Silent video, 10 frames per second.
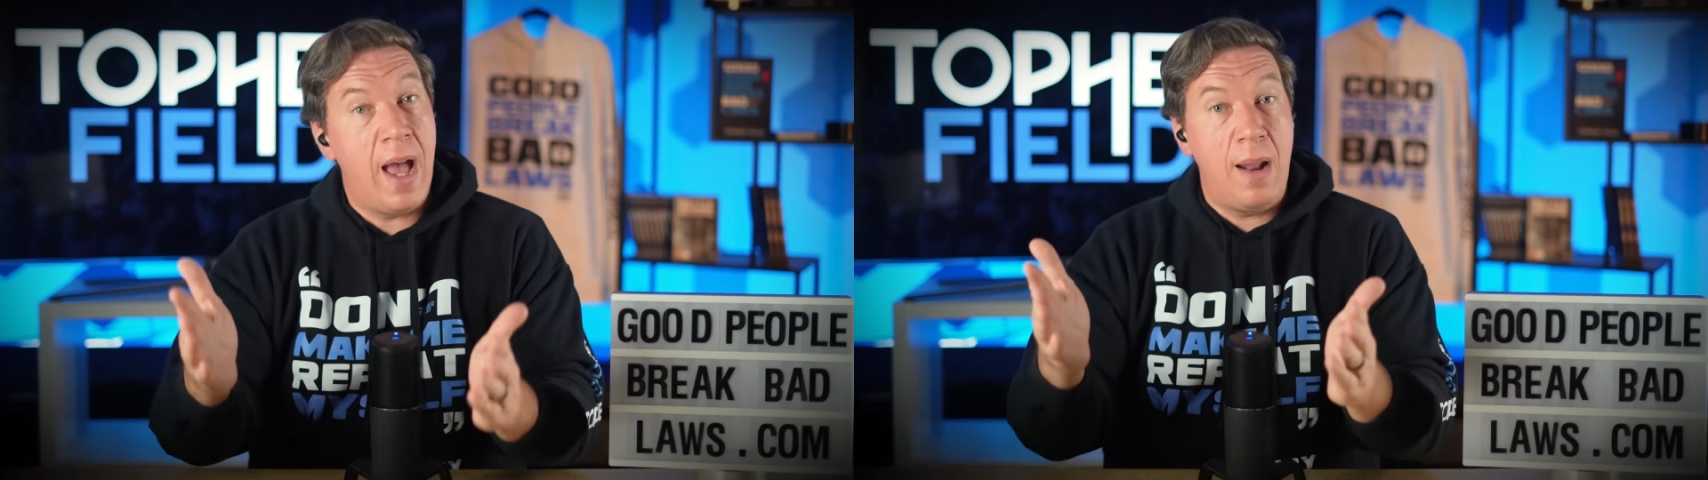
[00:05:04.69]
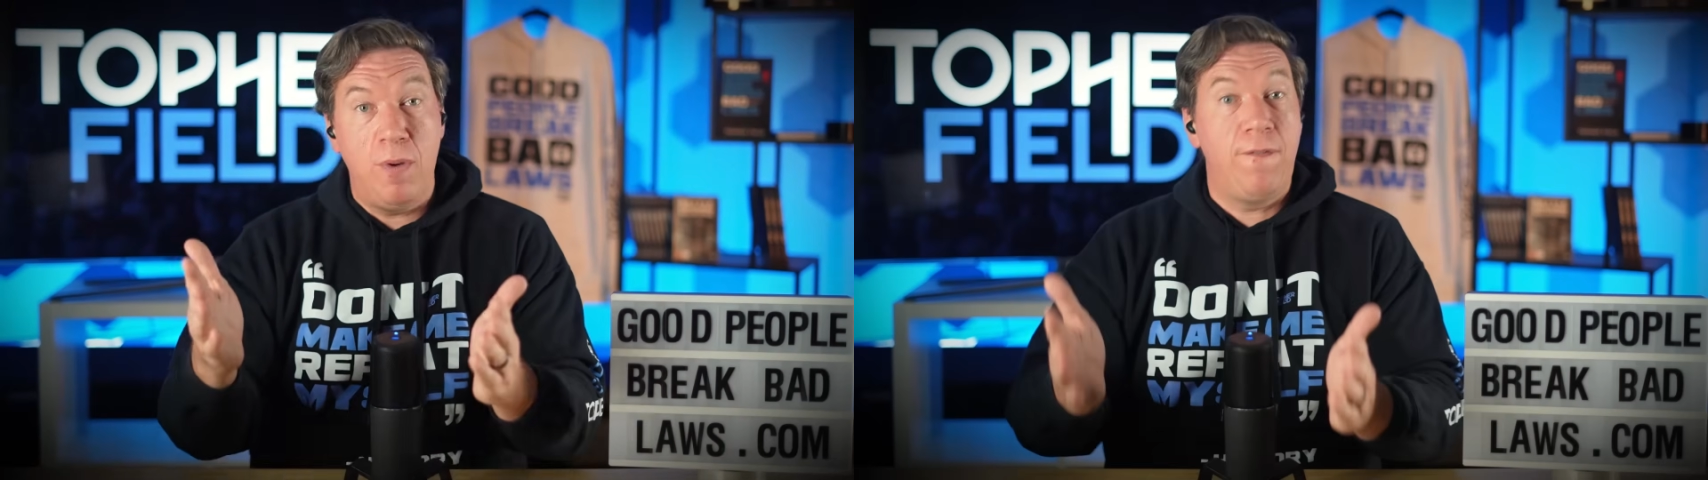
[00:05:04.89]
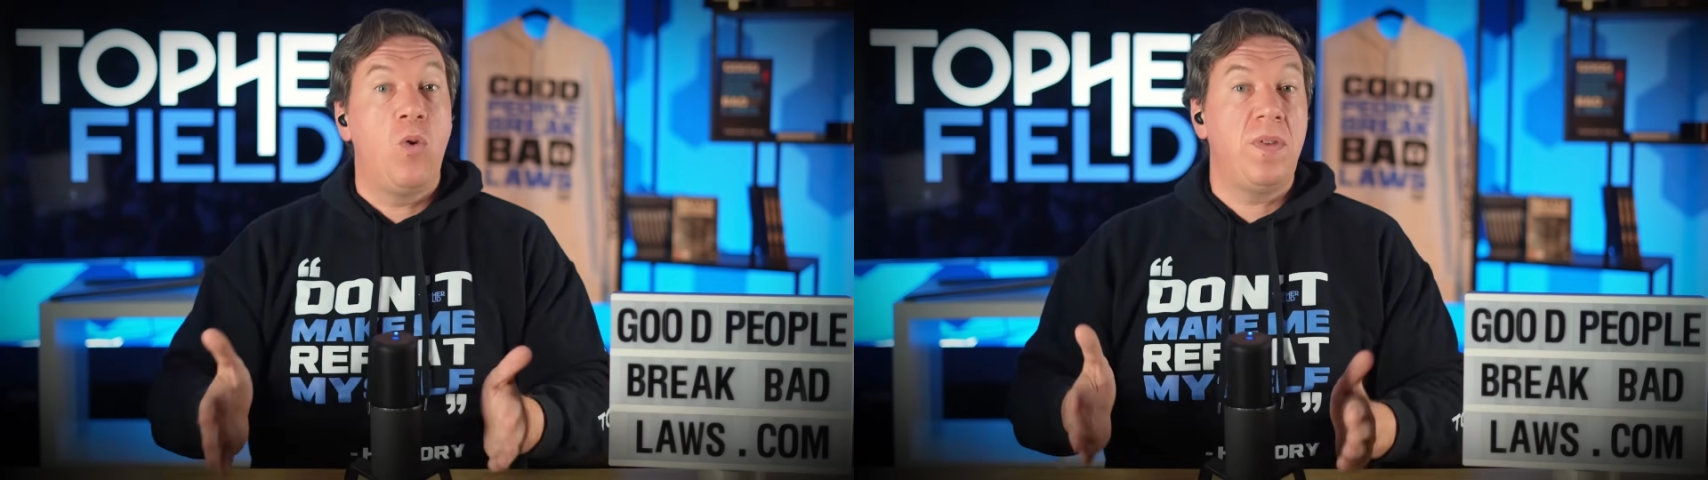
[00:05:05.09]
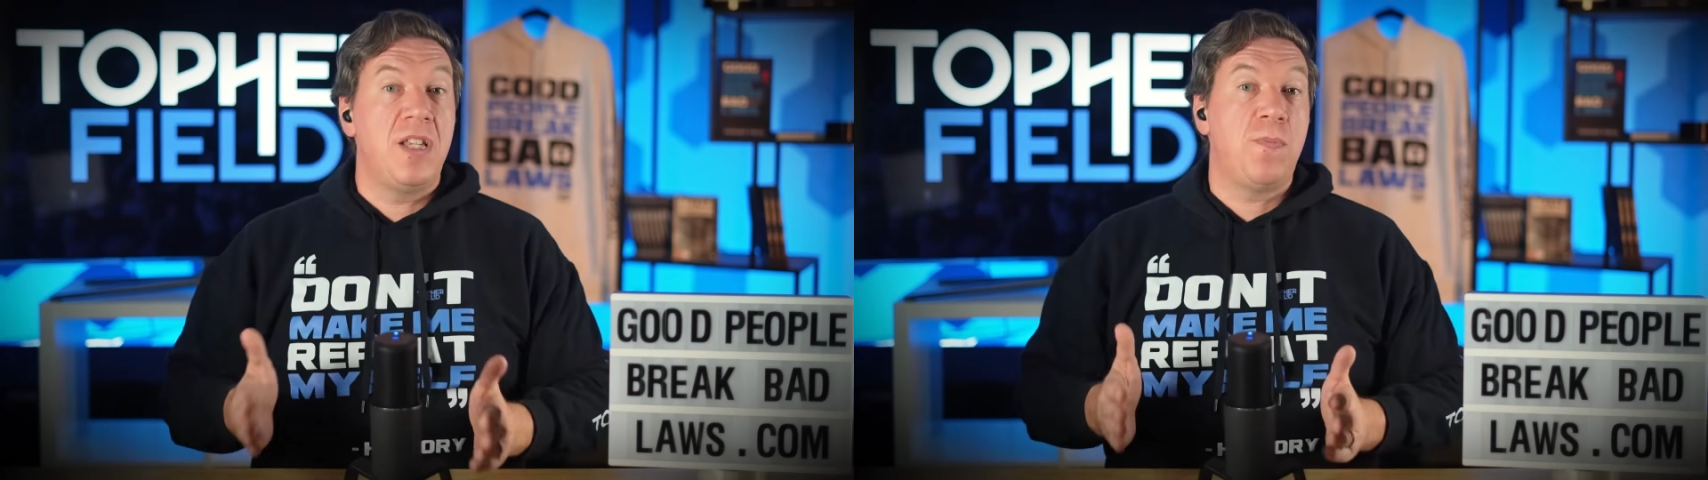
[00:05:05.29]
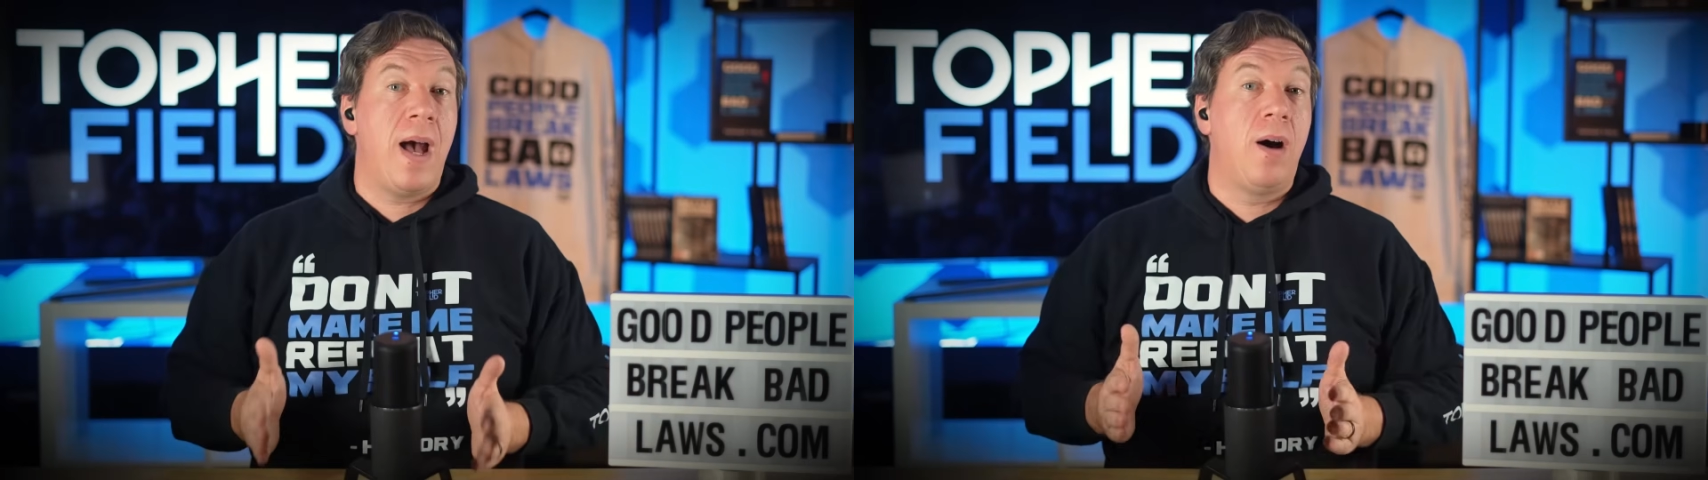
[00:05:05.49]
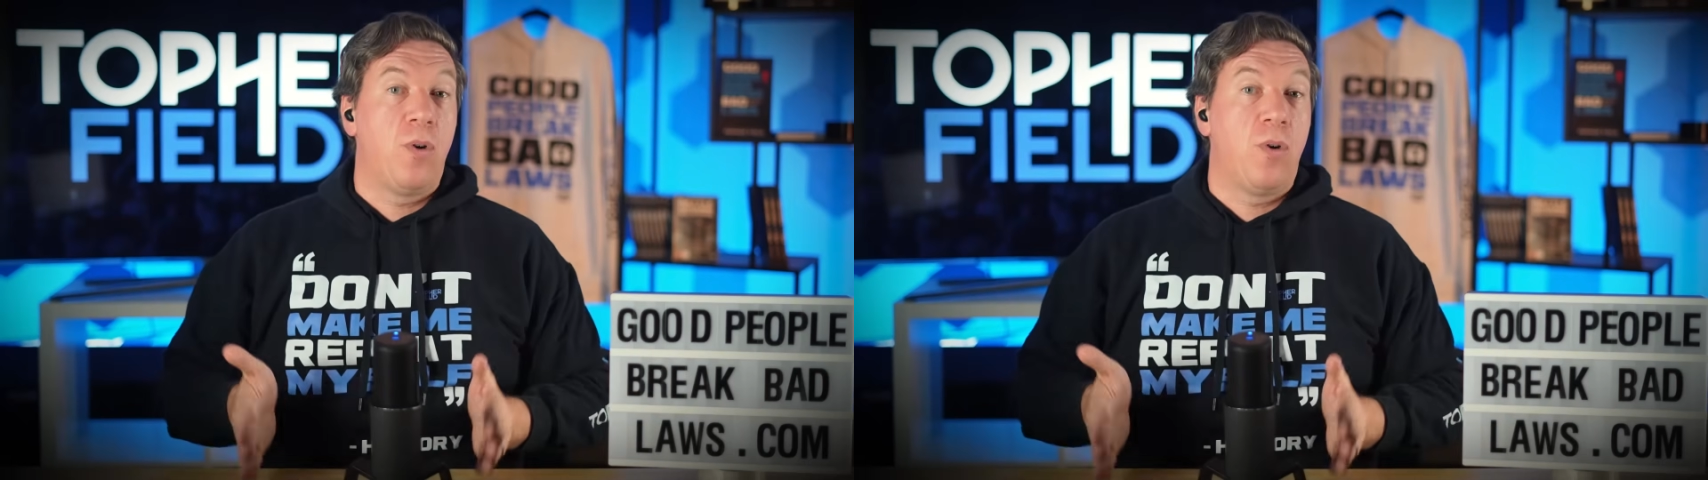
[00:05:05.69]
and before these power